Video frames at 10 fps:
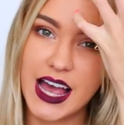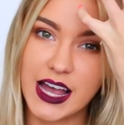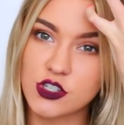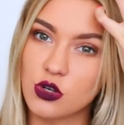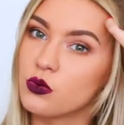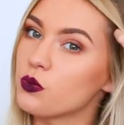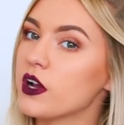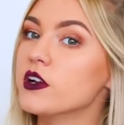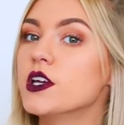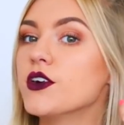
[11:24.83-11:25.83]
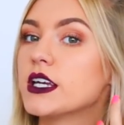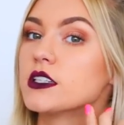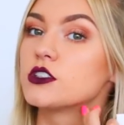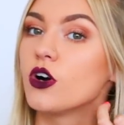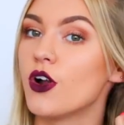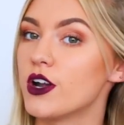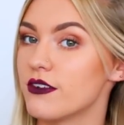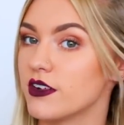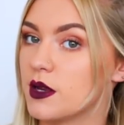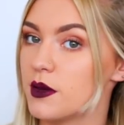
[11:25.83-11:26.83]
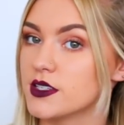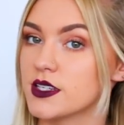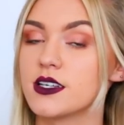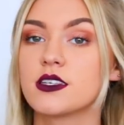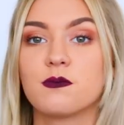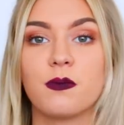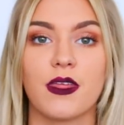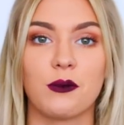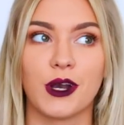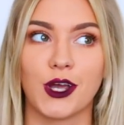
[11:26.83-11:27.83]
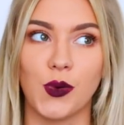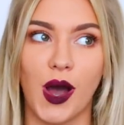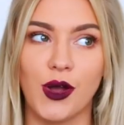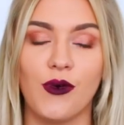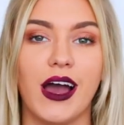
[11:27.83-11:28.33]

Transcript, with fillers: I don't wear earrings on an everyday basis, but then when I go out,